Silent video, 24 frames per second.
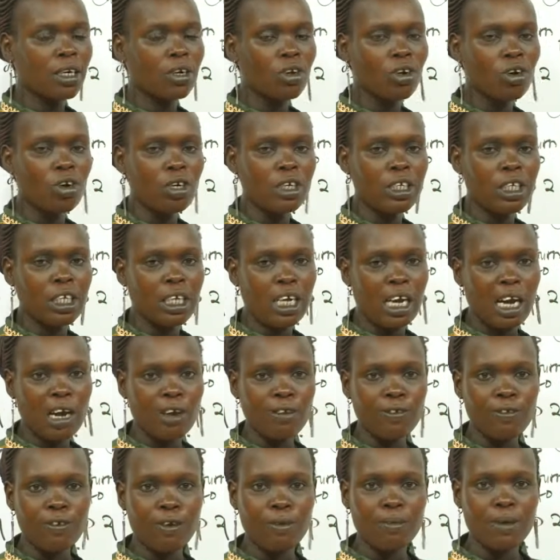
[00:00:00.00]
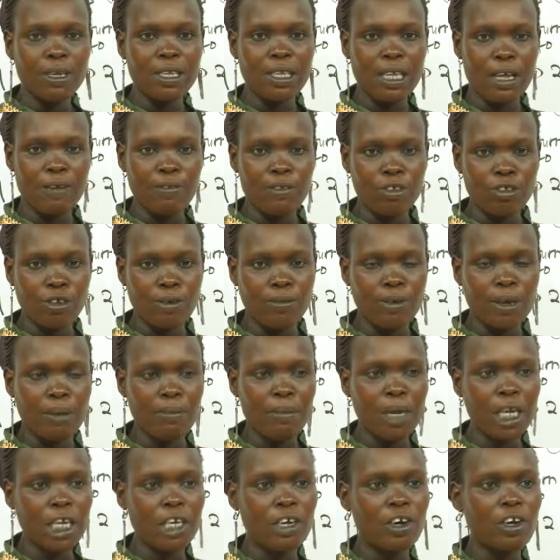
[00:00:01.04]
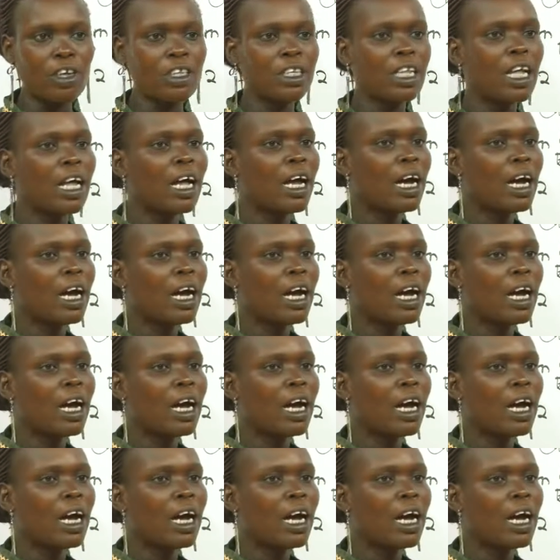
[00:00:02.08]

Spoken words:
coating out from the surface of the metals,